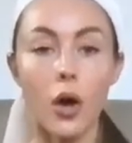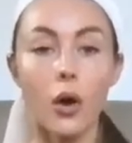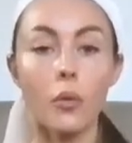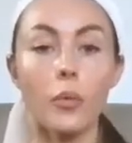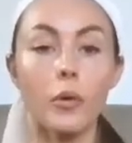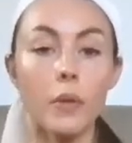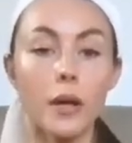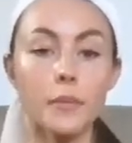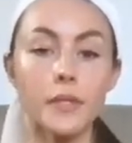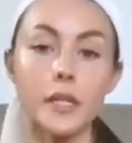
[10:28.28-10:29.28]

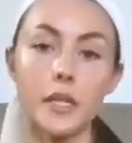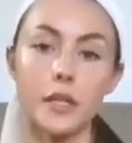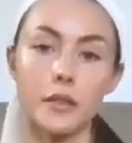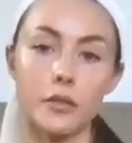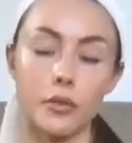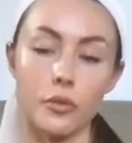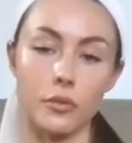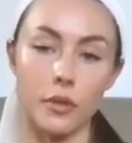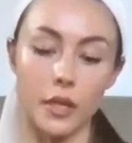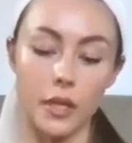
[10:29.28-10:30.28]
warm-ups in
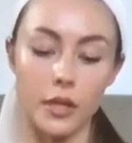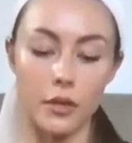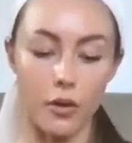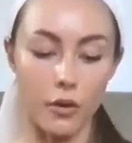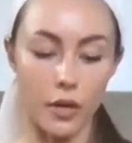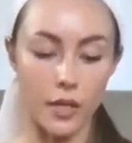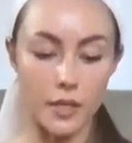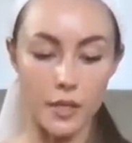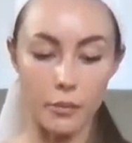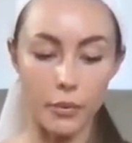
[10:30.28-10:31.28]
Kundalini Yoga
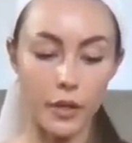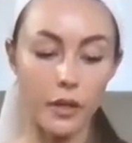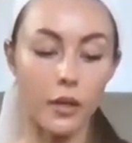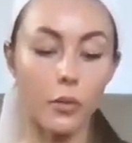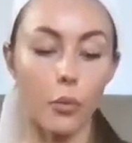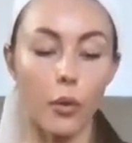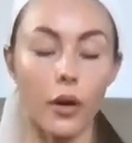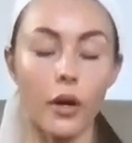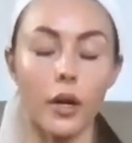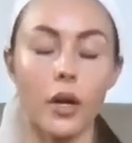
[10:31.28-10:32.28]
typically
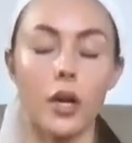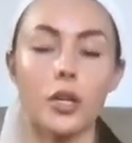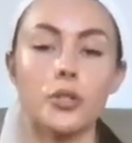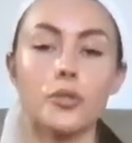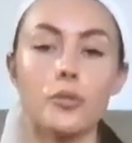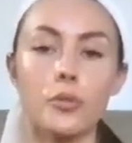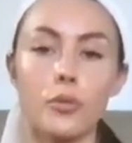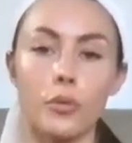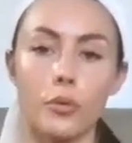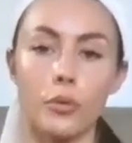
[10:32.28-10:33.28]
work
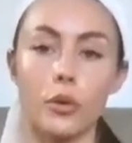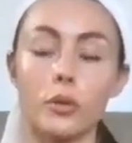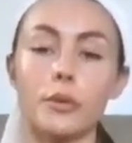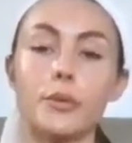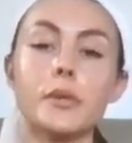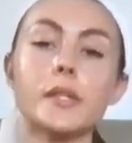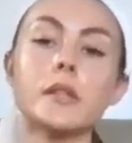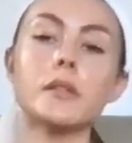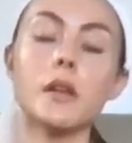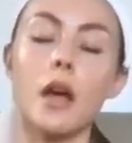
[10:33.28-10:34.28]
to
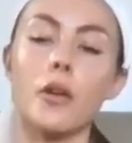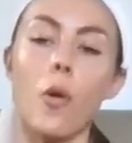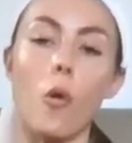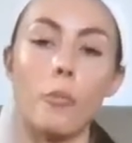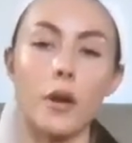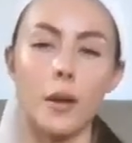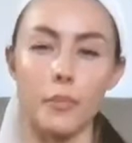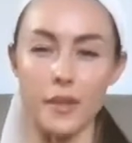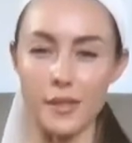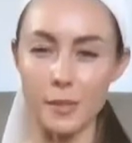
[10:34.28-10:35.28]
loosen and open
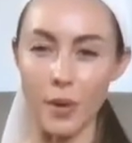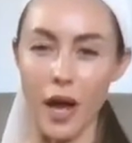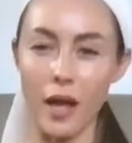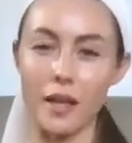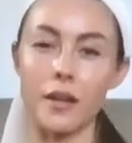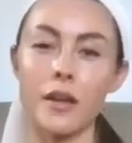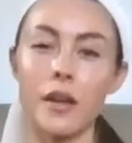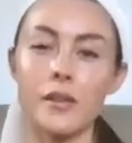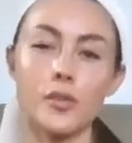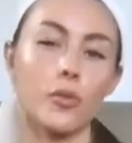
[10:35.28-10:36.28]
up the spine
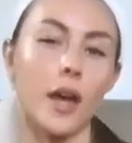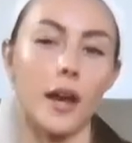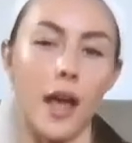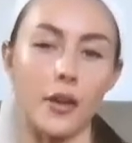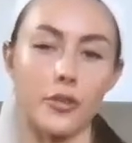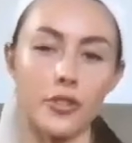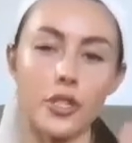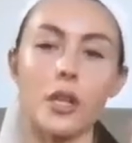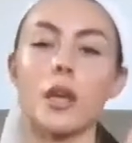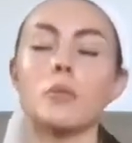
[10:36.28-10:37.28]
so that
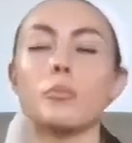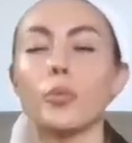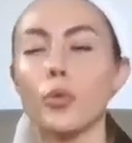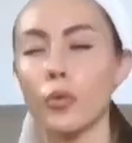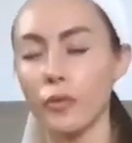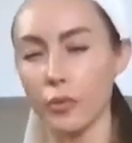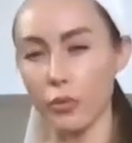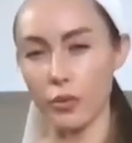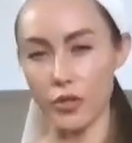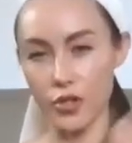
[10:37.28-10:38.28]
energy can move
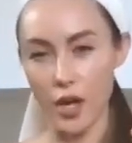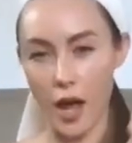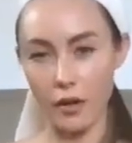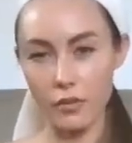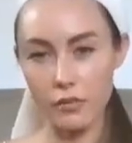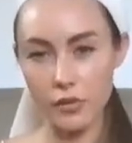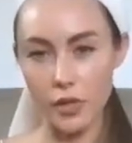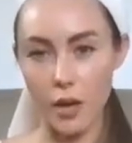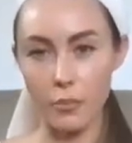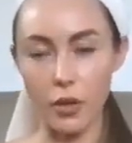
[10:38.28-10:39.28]
through the channels
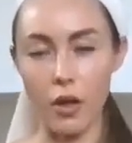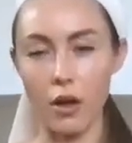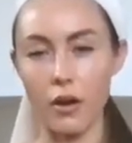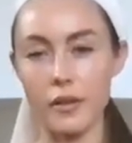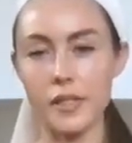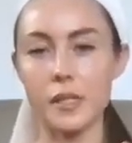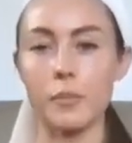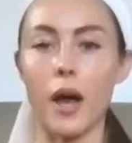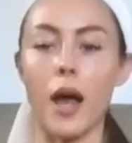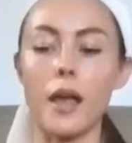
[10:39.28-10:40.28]
up along our
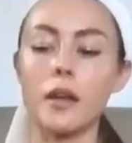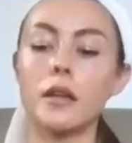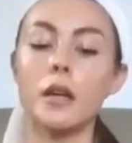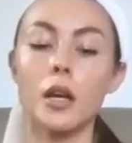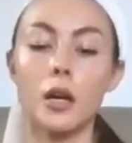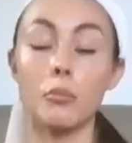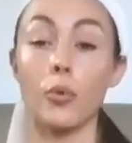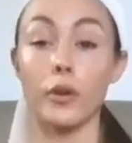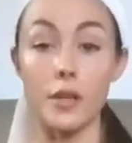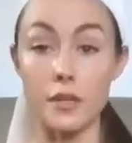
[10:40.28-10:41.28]
spine
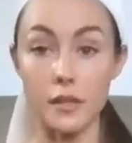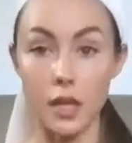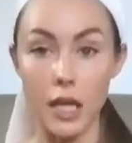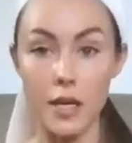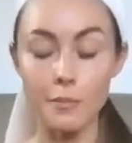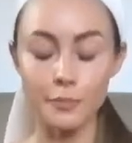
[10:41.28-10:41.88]
more easily.